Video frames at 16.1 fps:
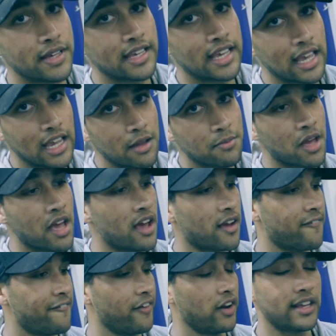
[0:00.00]
me keep
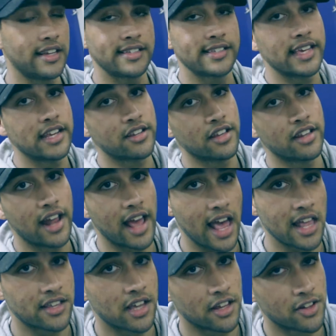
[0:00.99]
fully centered
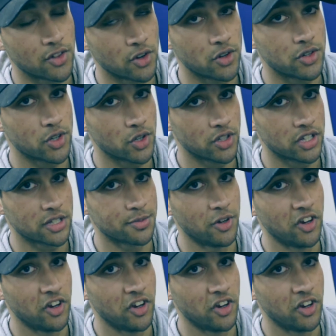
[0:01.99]
as I do this